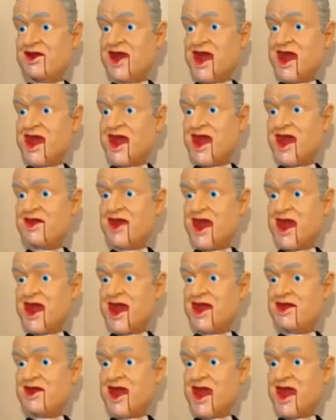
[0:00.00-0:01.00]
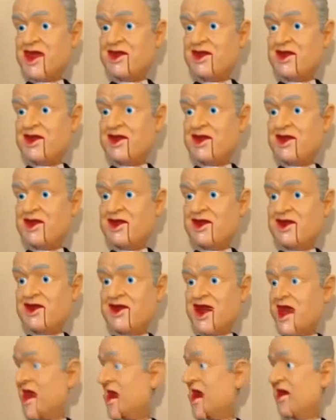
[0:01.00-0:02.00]
But there was always something.
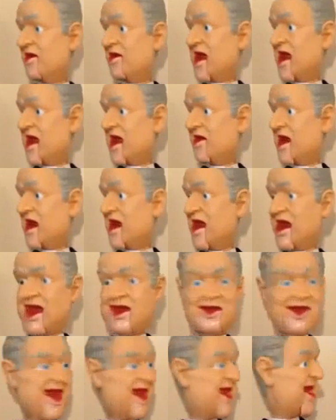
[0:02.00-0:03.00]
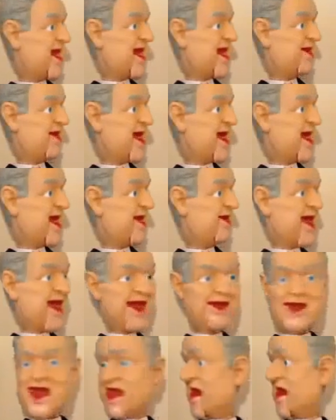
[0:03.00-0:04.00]
My wife's father, he just moved in too, has
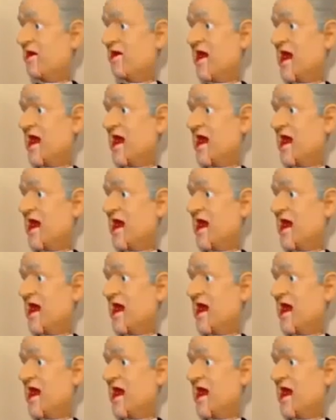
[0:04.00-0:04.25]
electronic